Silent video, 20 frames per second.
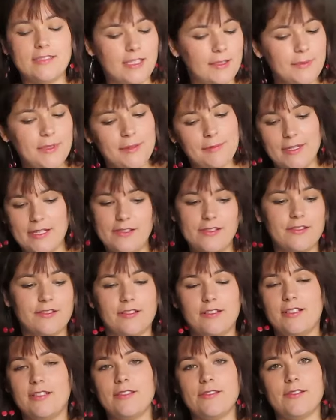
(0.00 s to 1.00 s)
send me a message
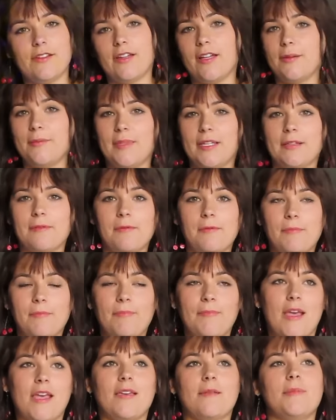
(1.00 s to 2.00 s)
on Instagram. Like
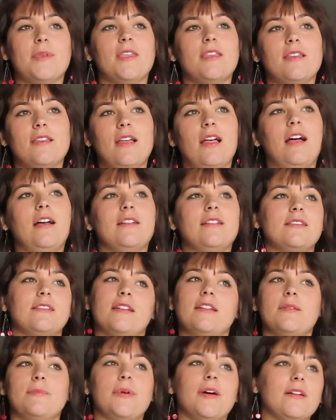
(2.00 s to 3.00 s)
maybe I'll
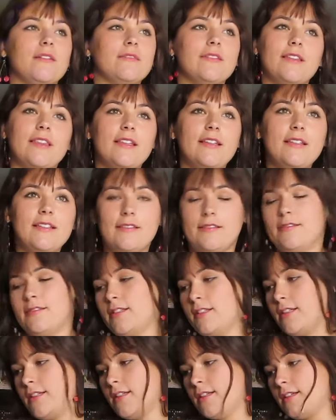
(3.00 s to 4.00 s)
decide to part with it.
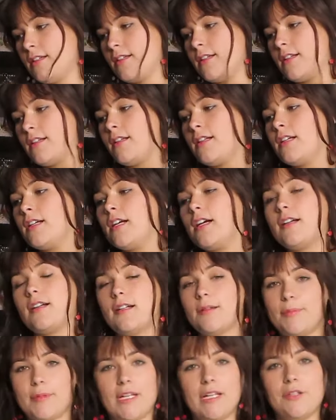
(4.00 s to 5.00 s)

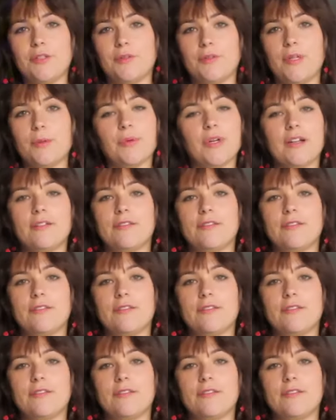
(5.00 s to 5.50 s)
But I do want to